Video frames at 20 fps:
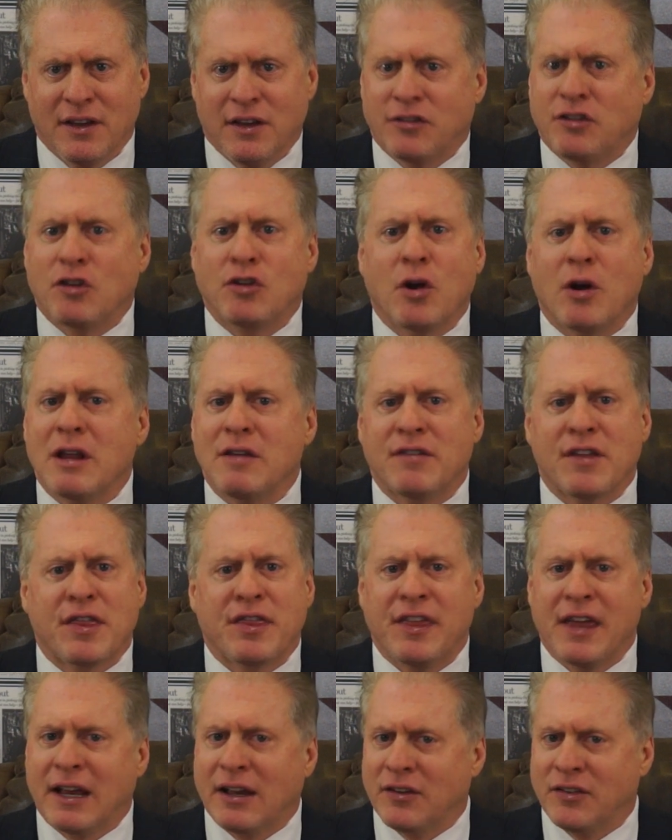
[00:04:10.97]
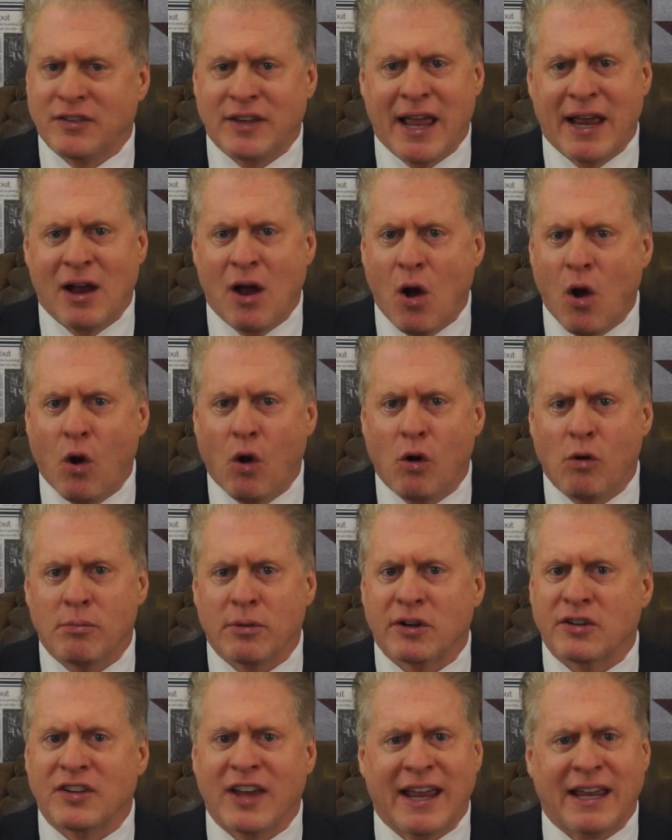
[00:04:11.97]
So don't even think of staying home
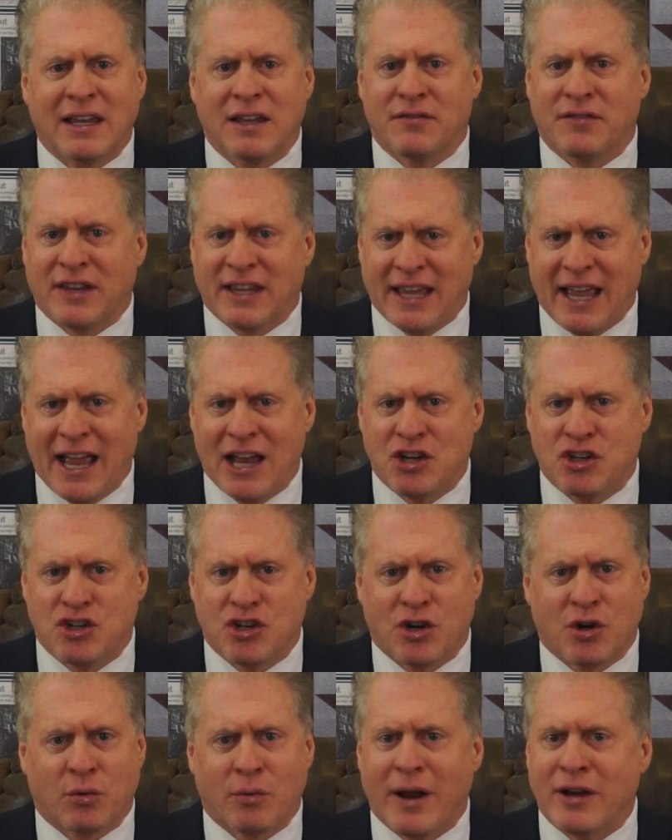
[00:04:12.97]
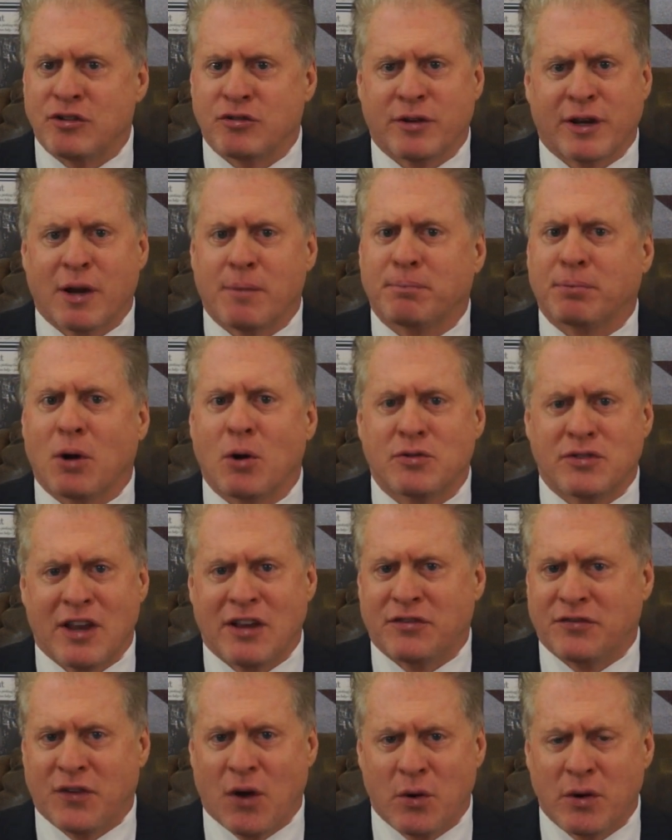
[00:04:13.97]
or taking a vacation or registering a
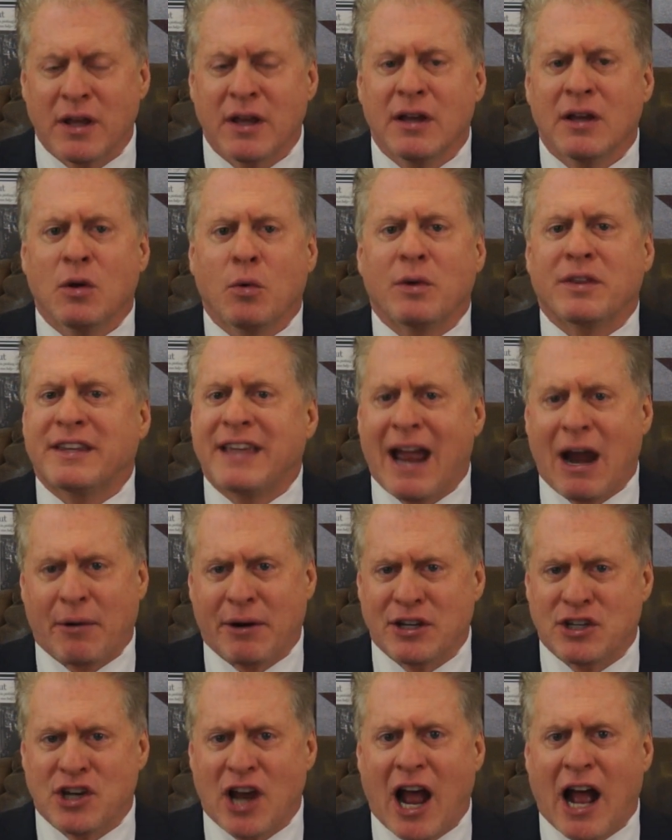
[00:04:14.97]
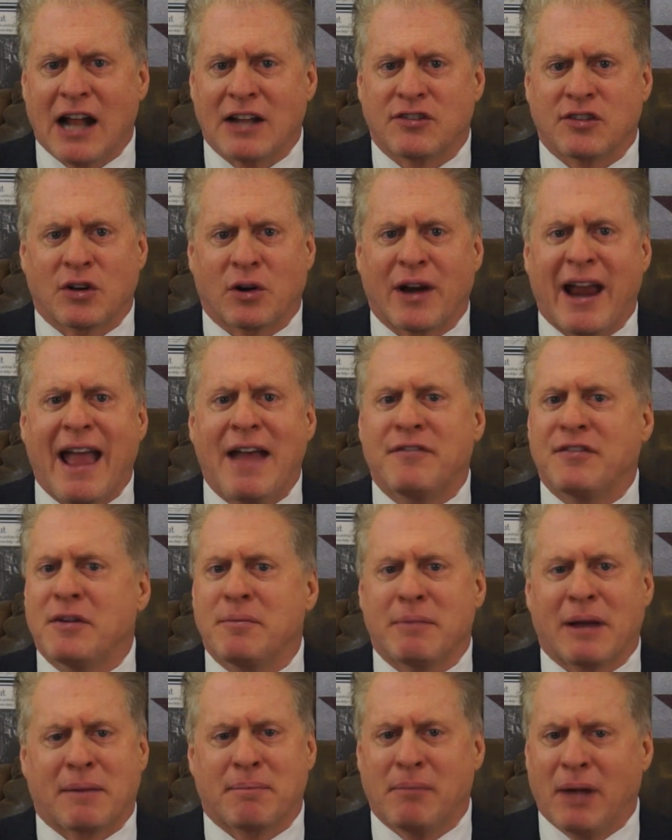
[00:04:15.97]
protest vote with Gary Johnson or
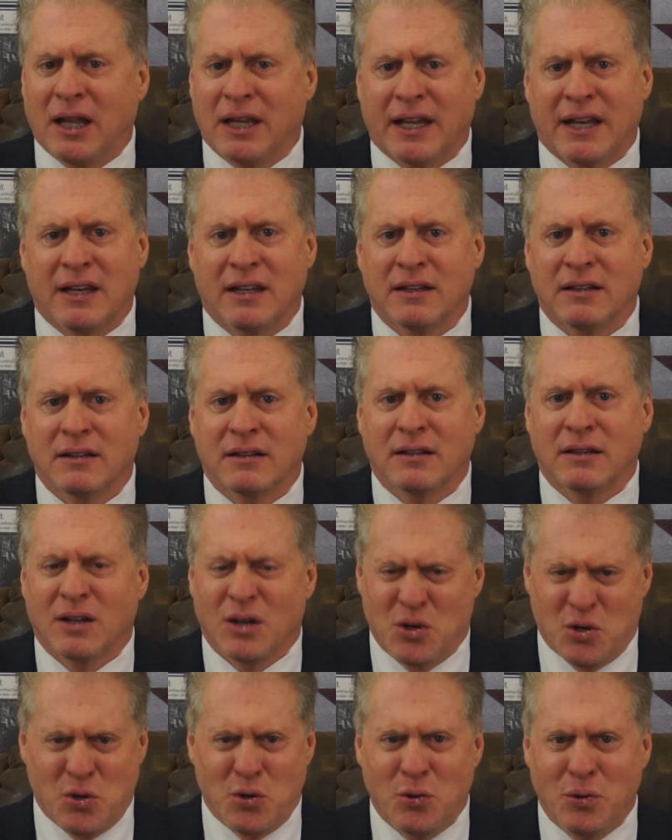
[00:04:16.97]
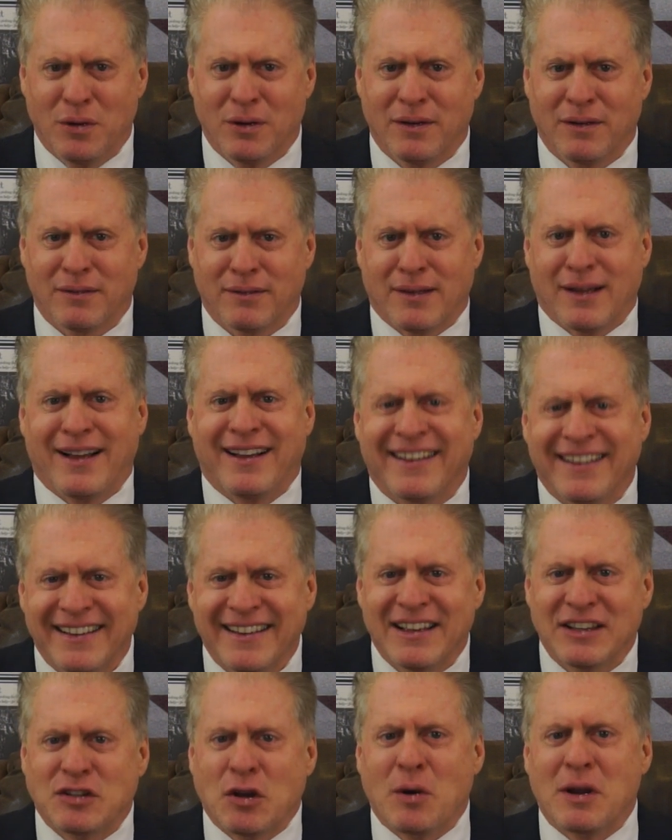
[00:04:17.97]
Evan McMullen. Who?
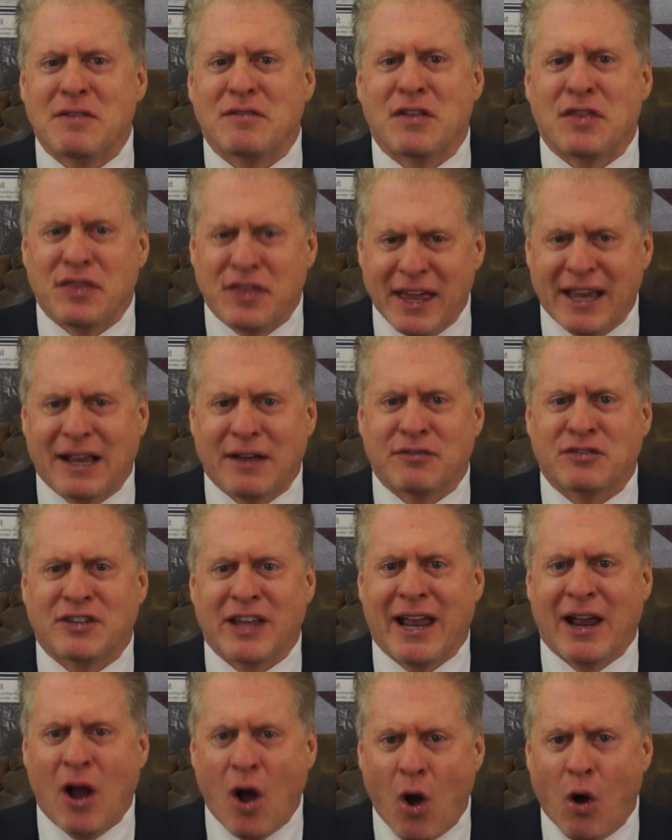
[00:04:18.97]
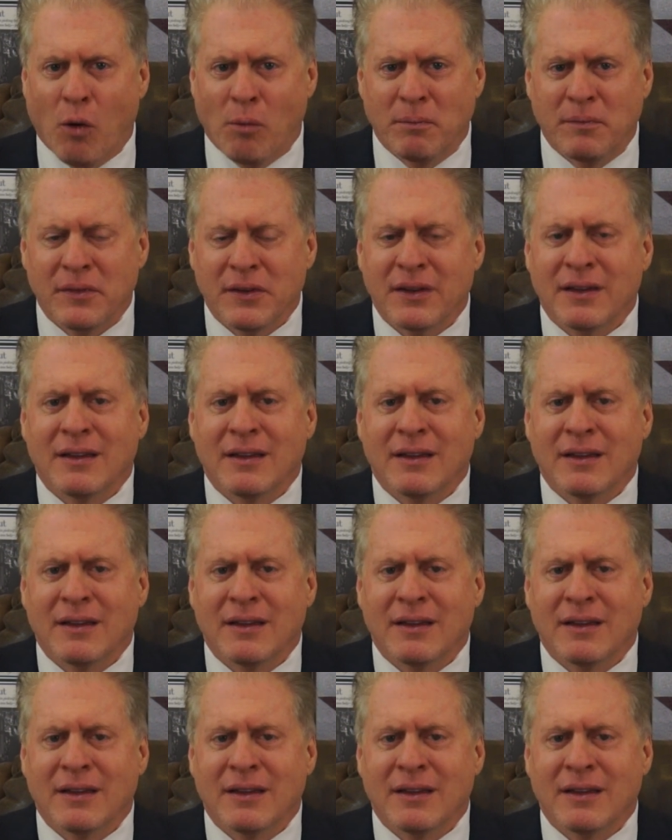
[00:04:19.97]
Don't even think of staying home